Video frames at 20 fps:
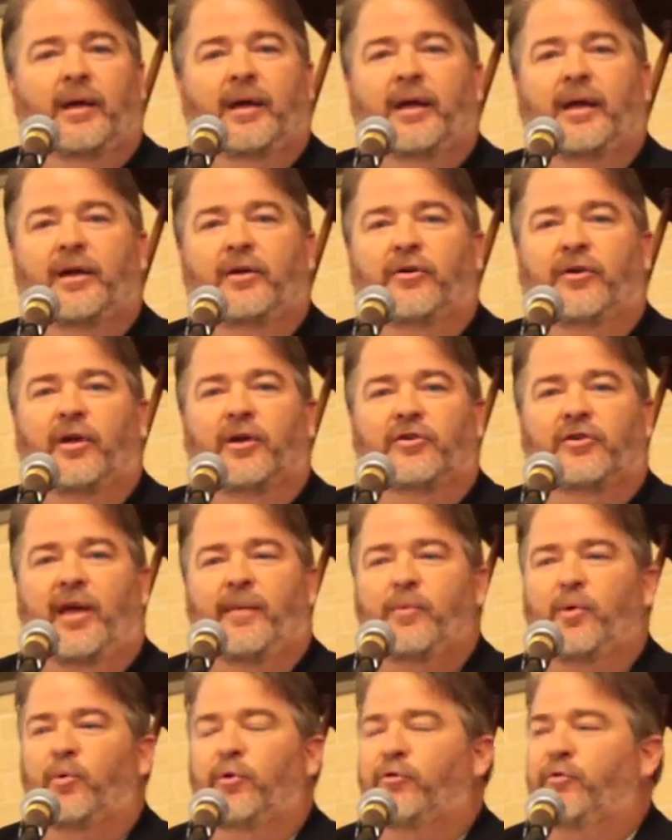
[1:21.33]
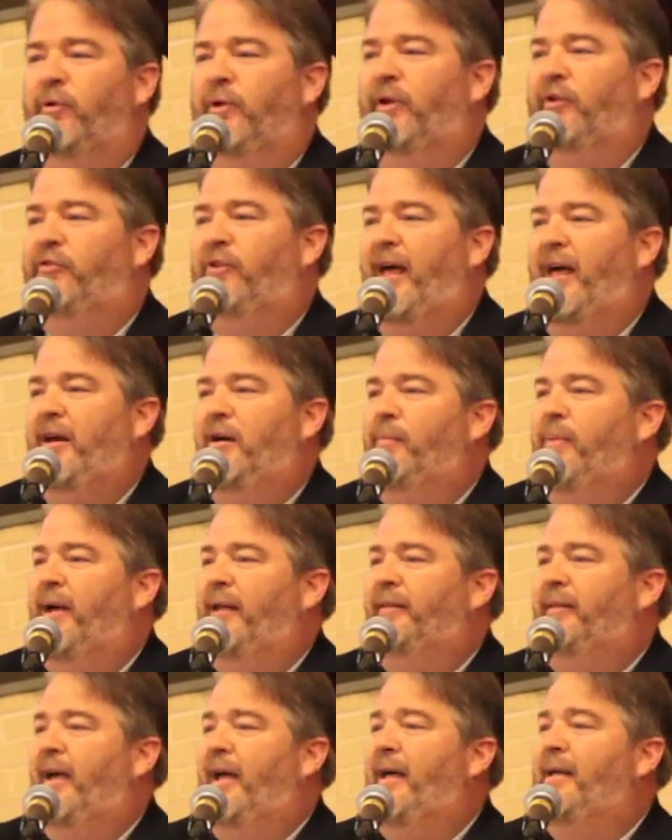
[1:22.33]
And Jamie was real excited
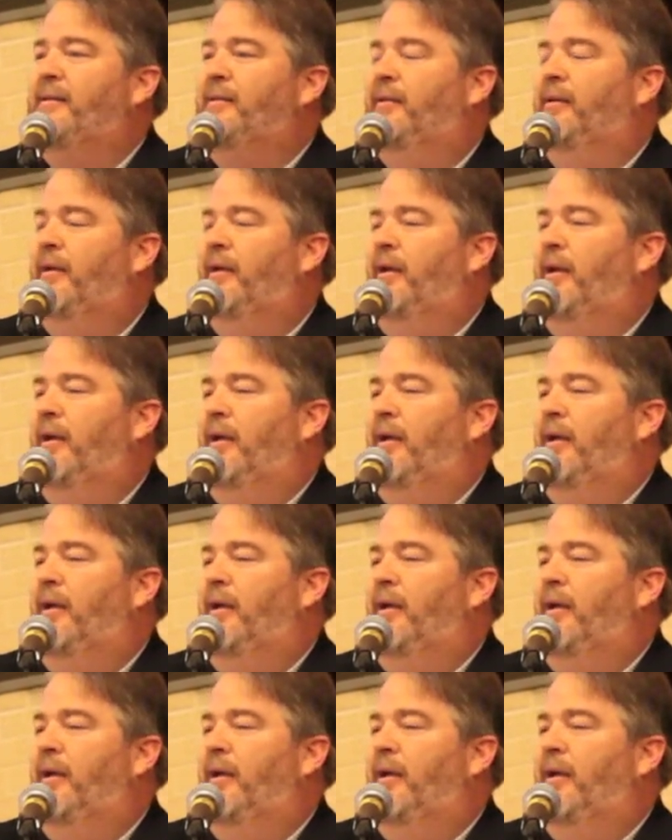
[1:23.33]
about that.